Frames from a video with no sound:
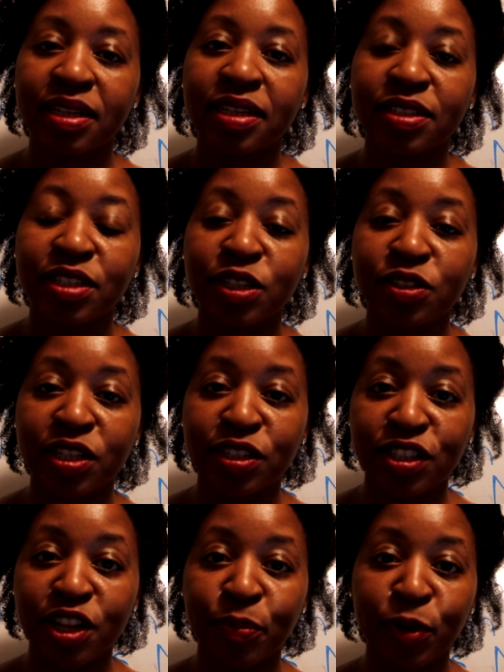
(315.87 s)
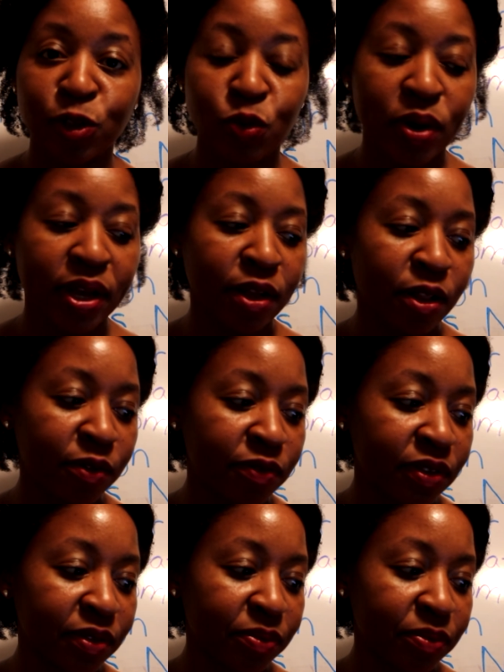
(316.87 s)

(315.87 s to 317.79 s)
Sentence number 12.